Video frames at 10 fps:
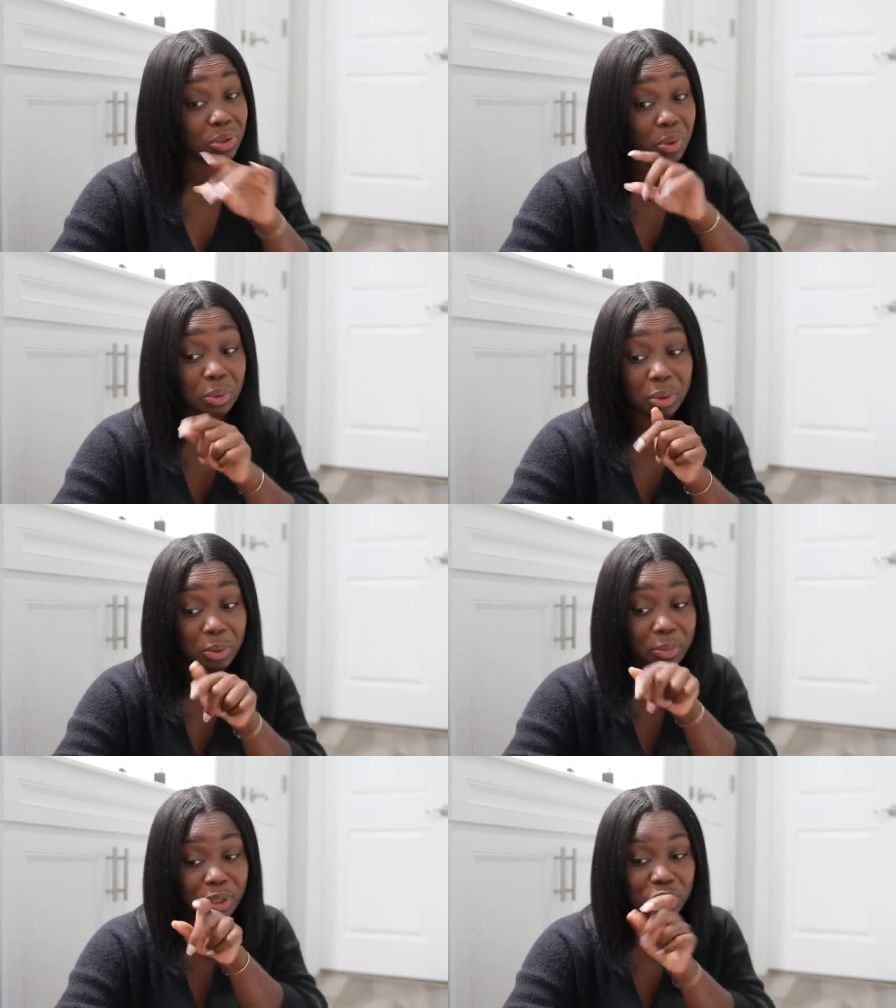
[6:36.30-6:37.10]
you know, a
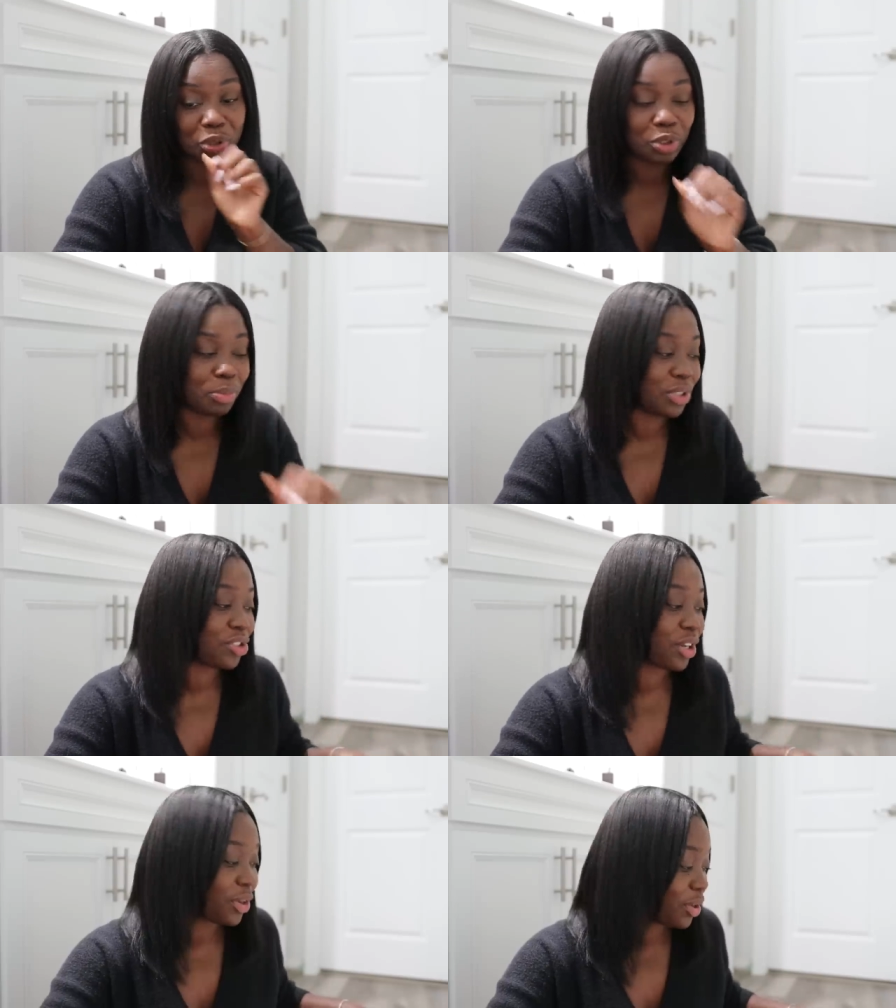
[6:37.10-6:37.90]
little pinch, a little pinch
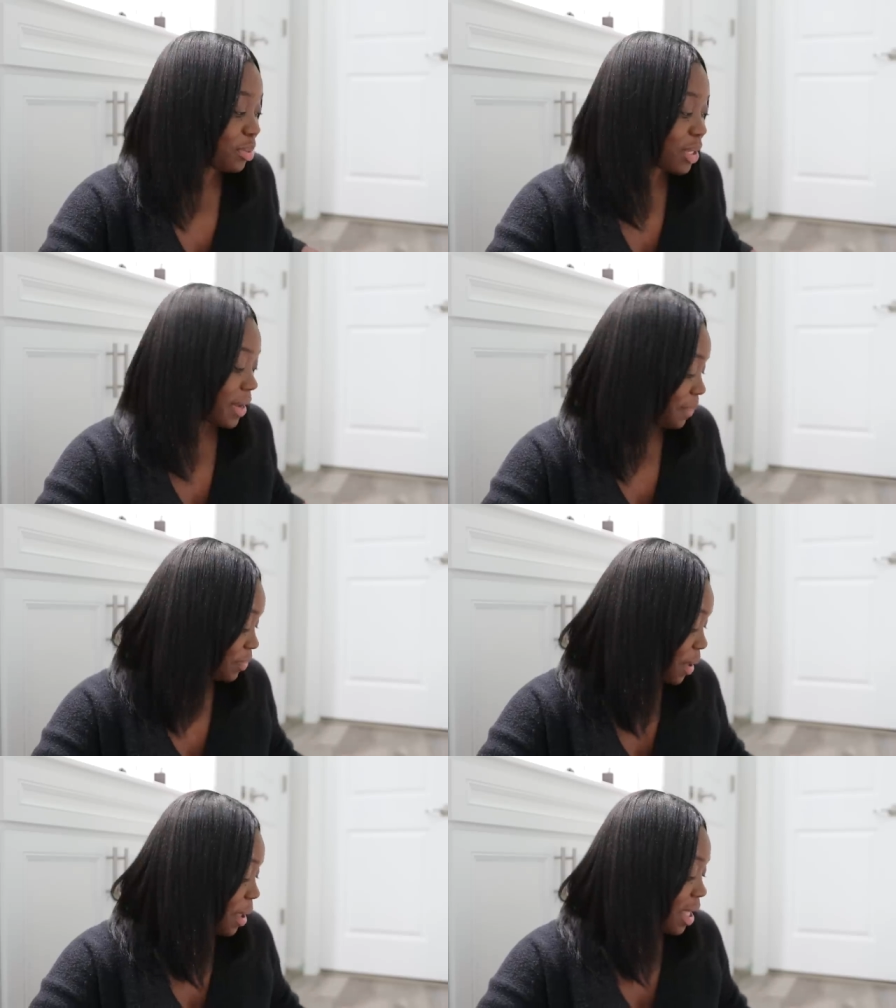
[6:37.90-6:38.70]
there, you know what I'm saying?
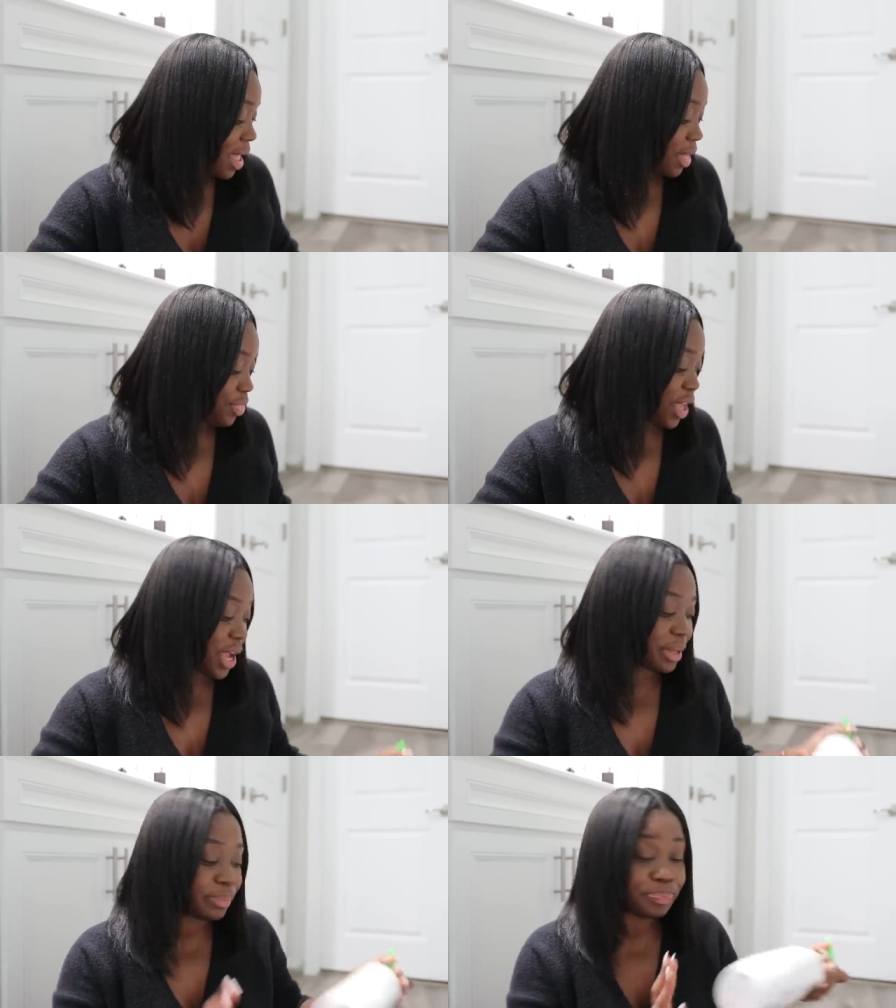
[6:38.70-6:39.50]
And
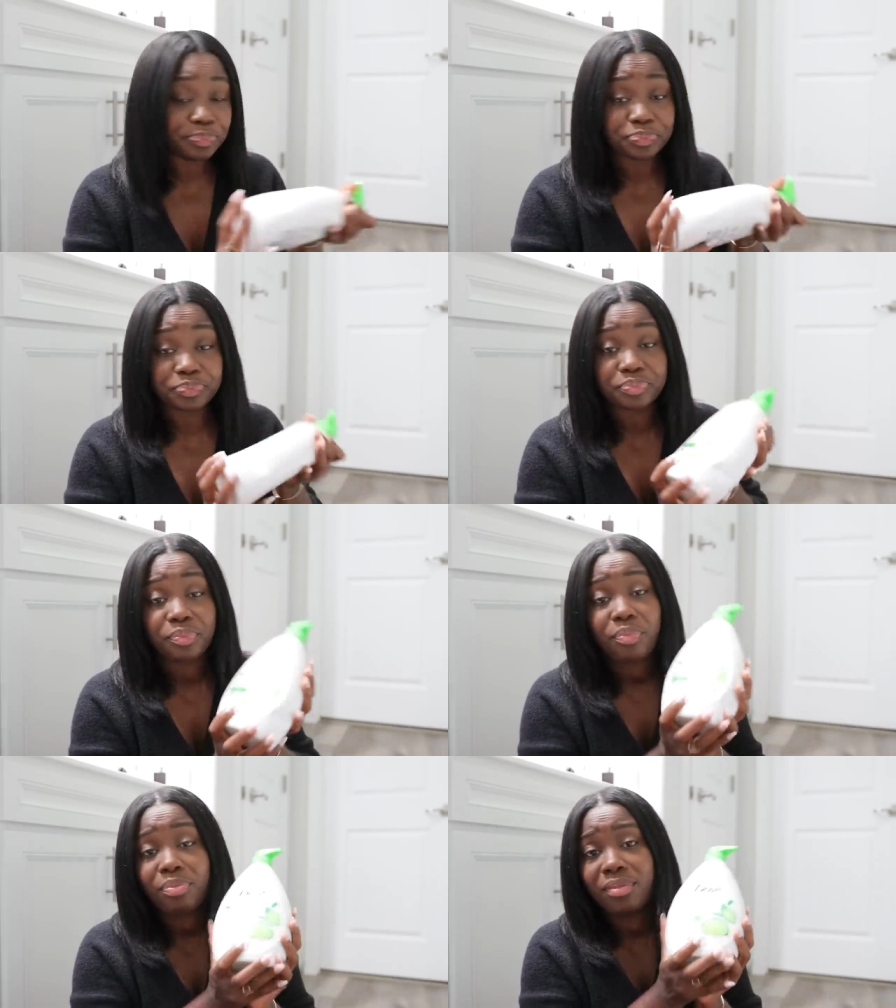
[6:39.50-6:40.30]
then
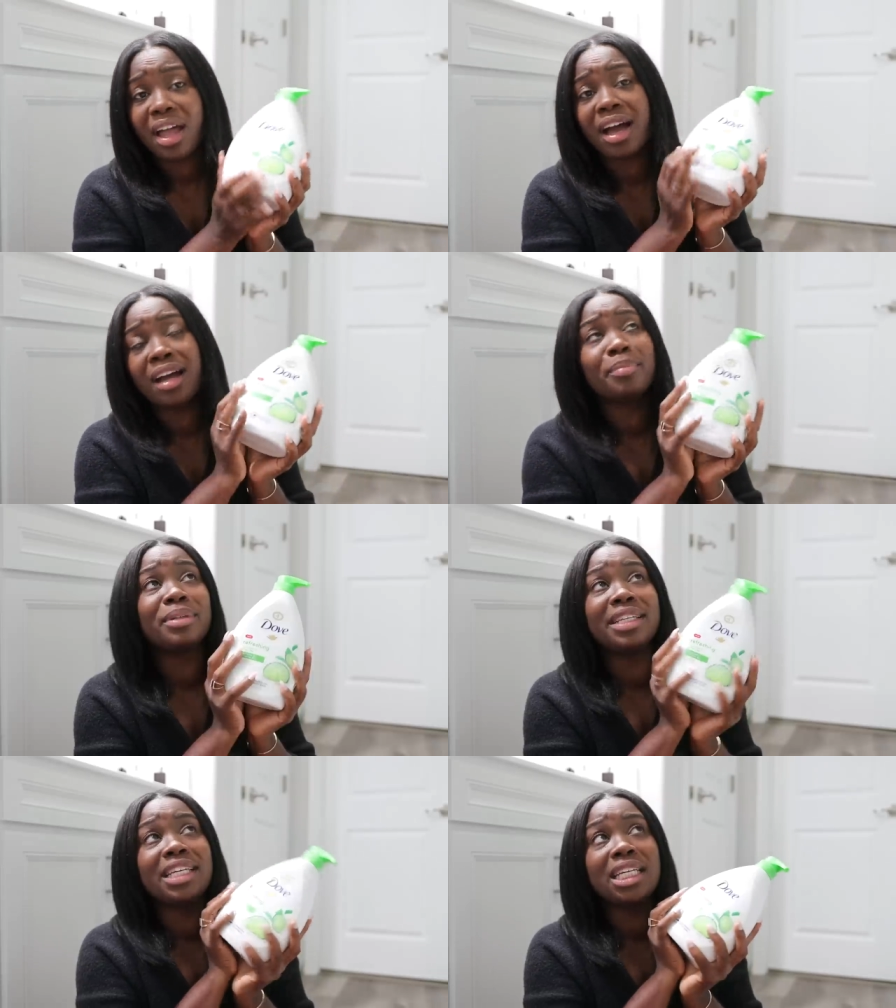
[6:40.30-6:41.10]
I
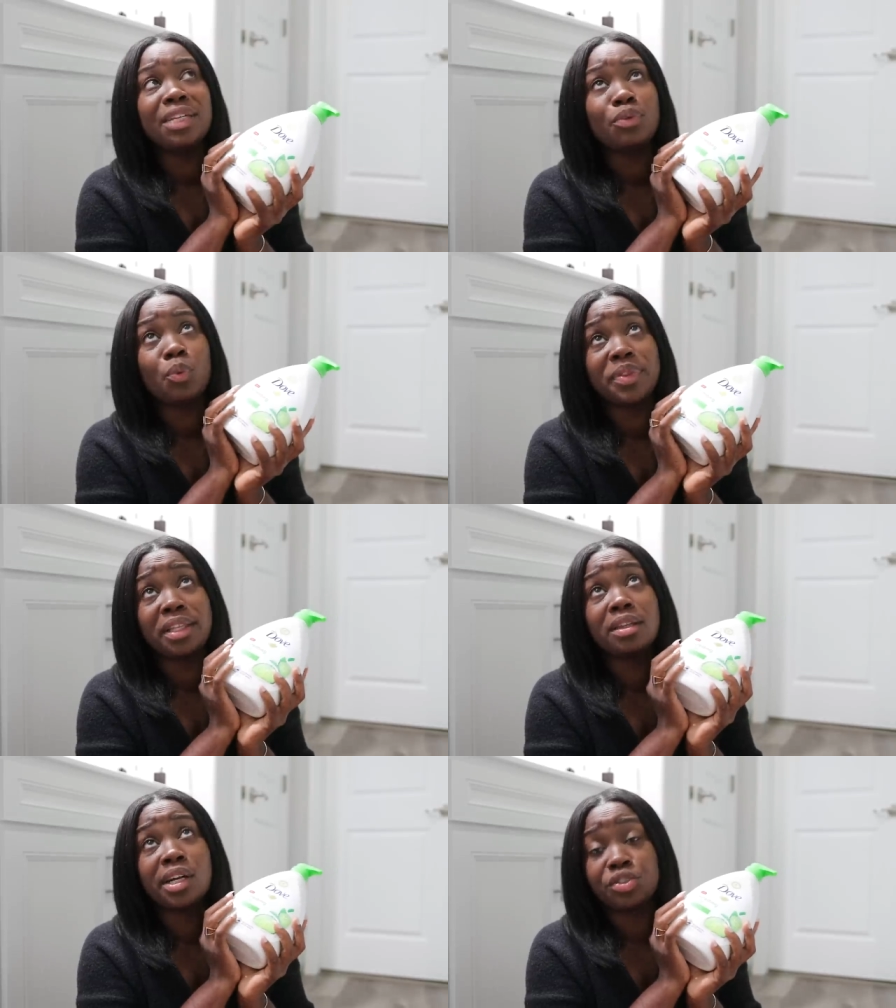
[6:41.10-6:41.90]
believe with
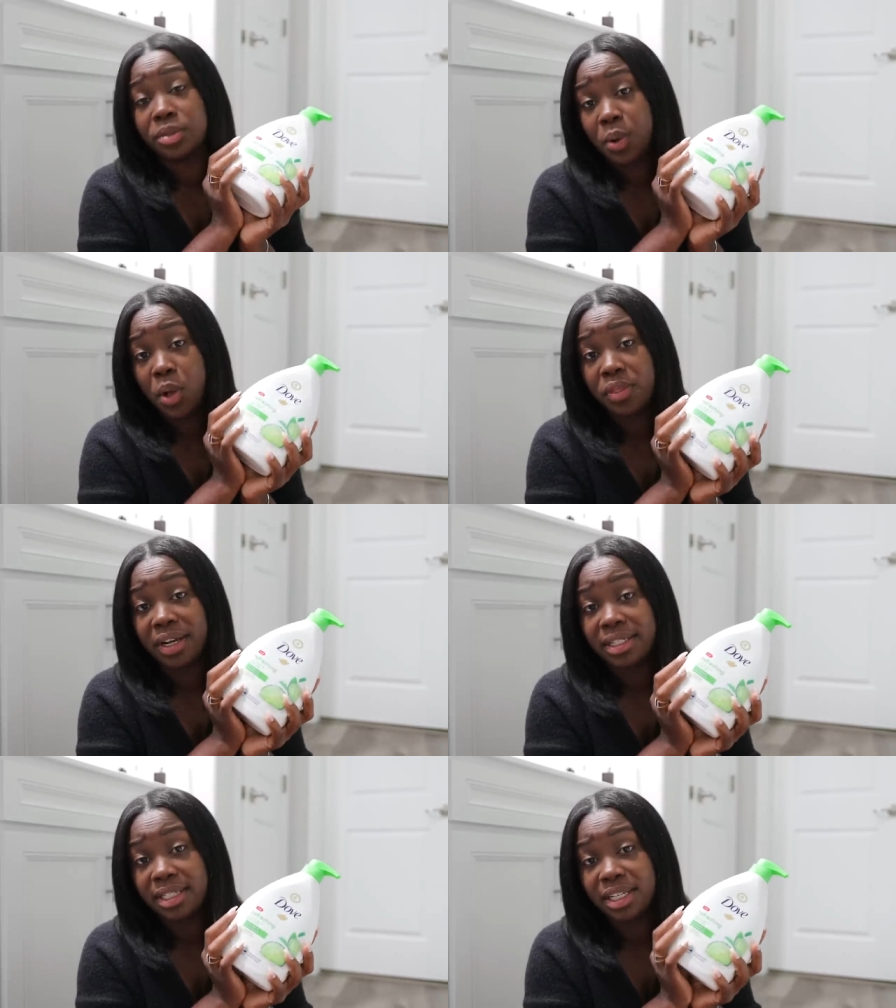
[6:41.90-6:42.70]
the laundry haul that
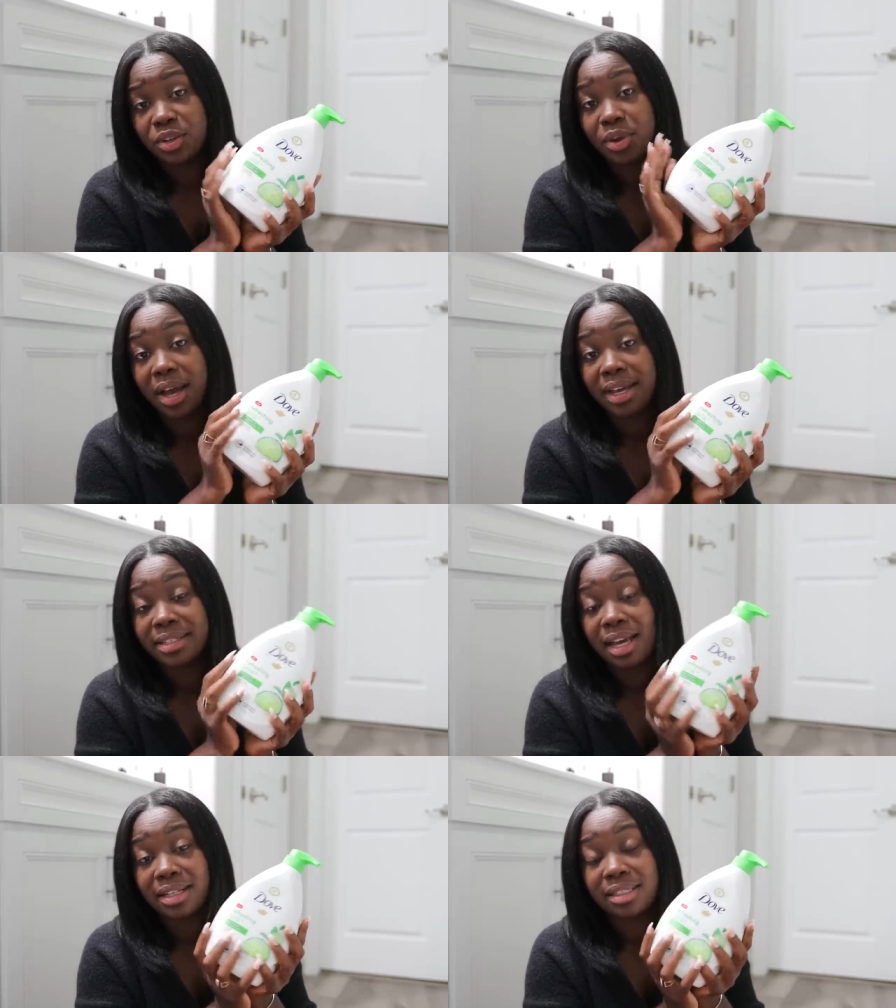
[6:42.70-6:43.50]
I did, you
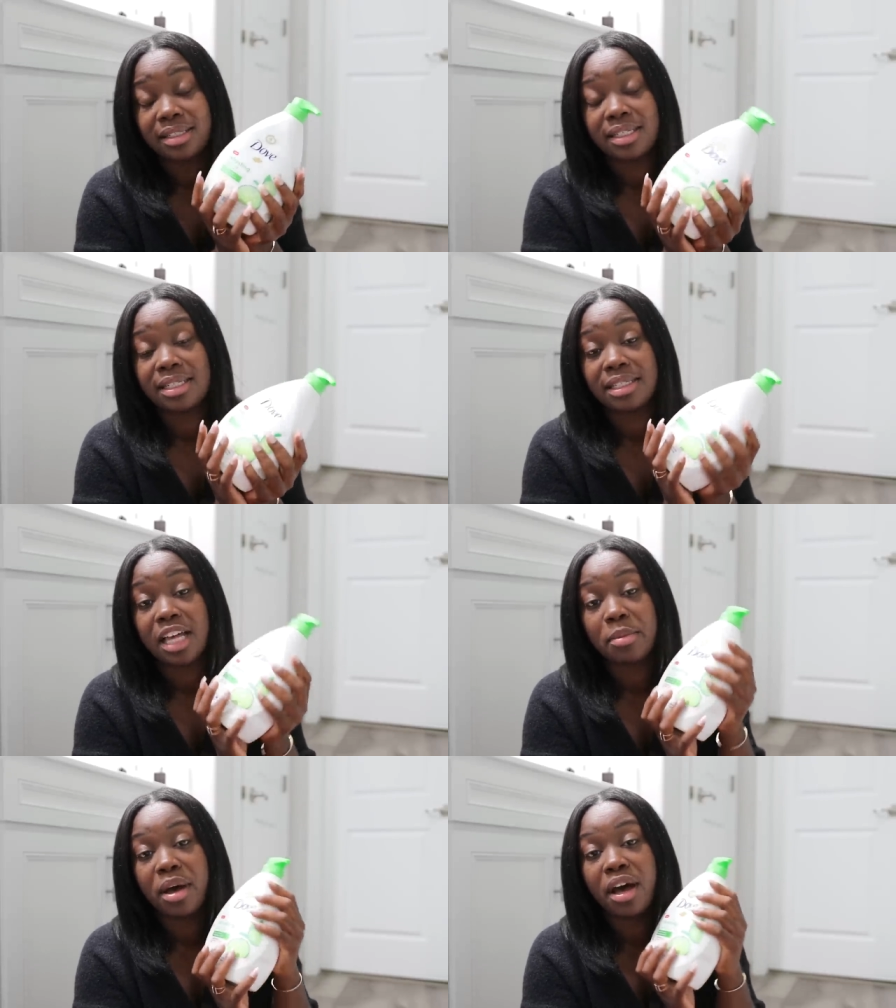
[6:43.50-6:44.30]
guys got to see
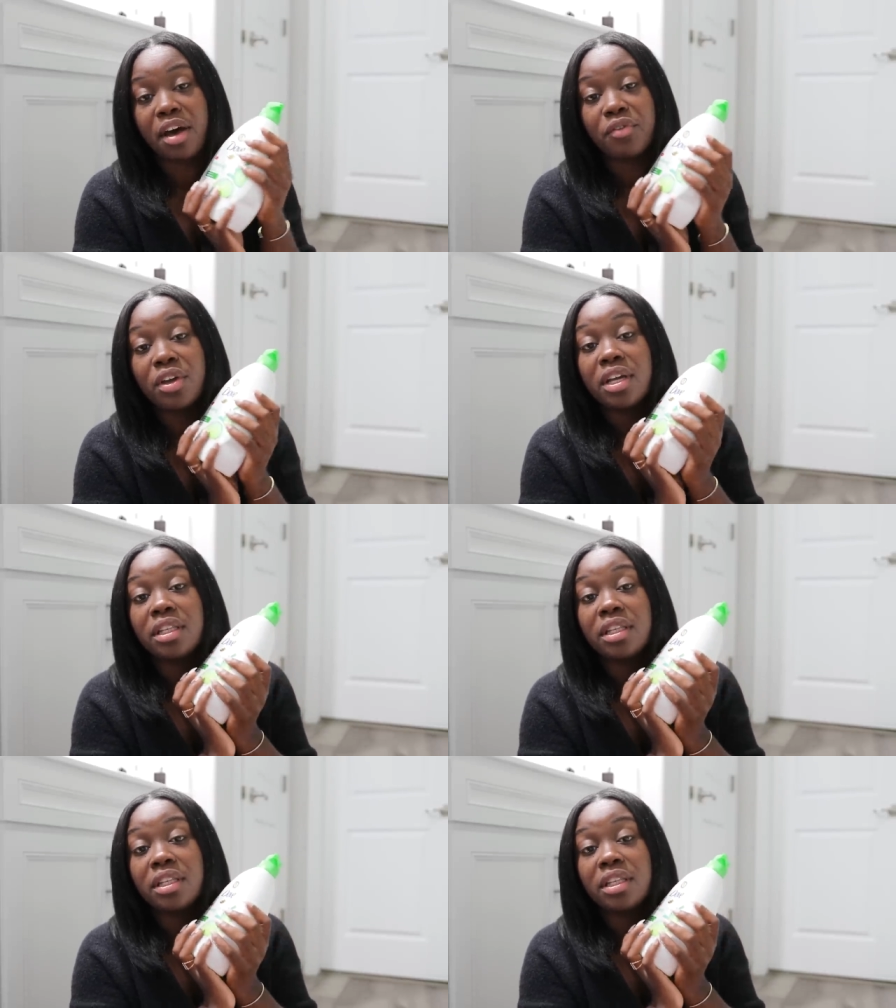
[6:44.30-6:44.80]
some of